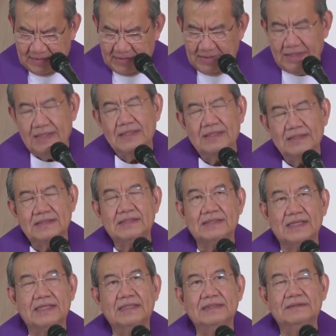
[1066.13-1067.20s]

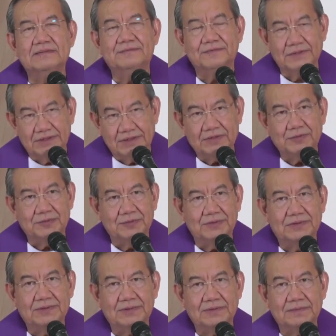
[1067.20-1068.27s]
stand for the
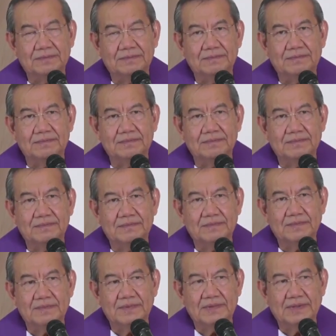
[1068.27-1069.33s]
truth
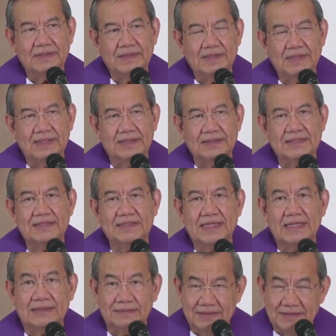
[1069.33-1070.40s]
and
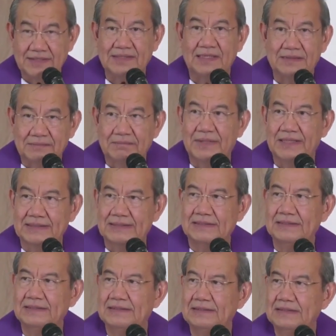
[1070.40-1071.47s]
stand, stand by
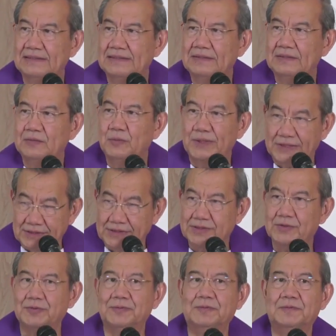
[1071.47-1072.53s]
what is true.
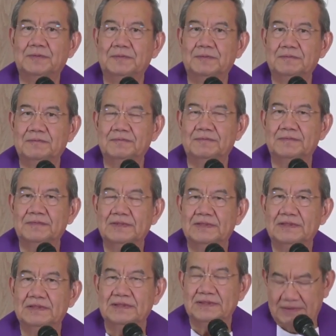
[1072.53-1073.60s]

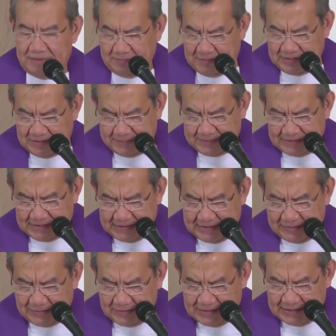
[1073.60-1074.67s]
So mga kapatid,
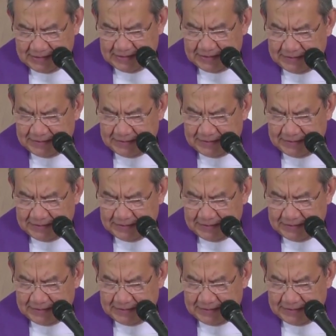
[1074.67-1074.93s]
today